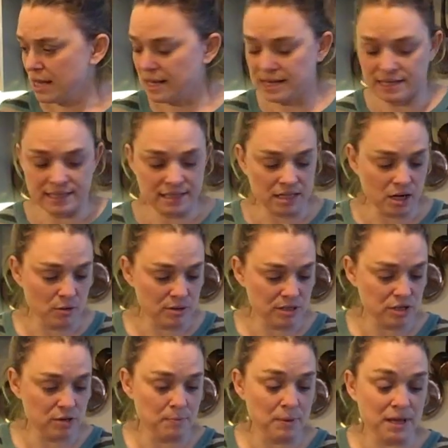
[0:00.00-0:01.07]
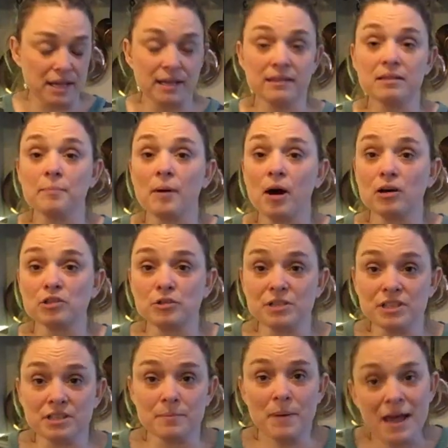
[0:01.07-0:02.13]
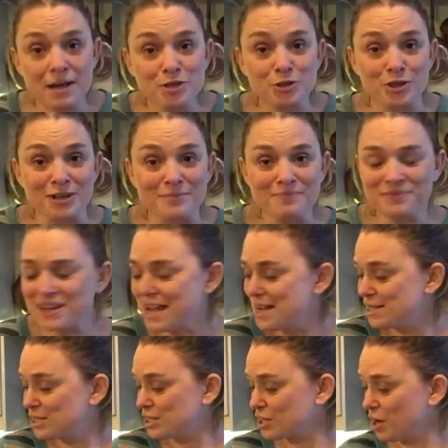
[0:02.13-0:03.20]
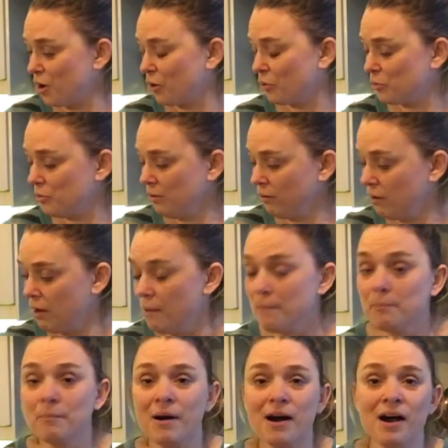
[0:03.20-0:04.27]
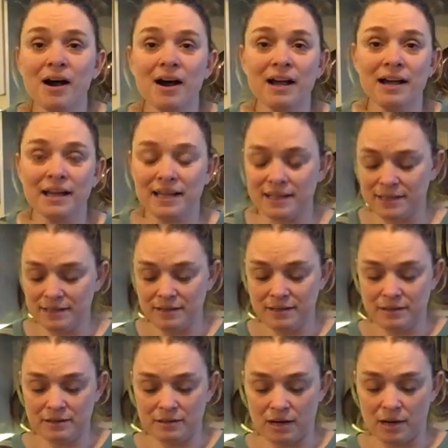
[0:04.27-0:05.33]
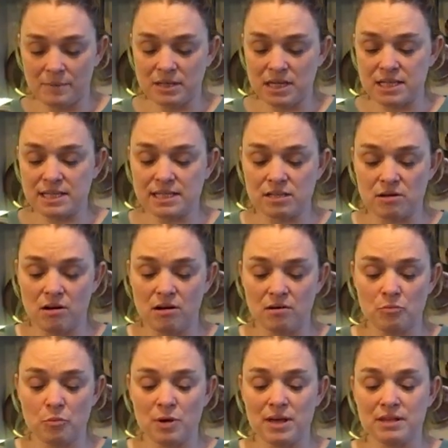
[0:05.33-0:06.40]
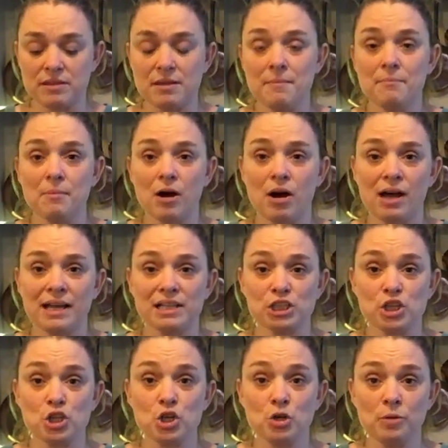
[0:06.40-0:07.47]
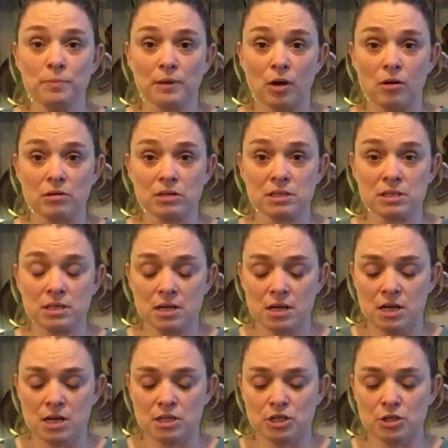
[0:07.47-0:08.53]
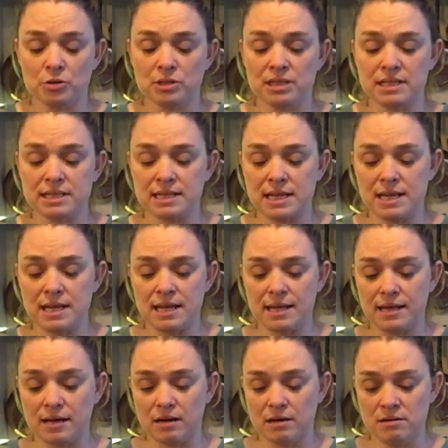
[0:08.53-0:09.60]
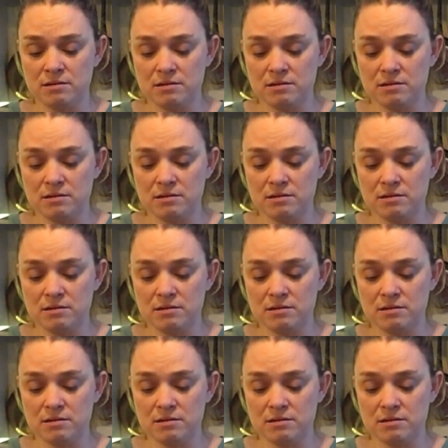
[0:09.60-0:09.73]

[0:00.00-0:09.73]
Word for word: is going to be the partridge in the pear tree. So I'm gonna start with my 2 blocks. So you can see here,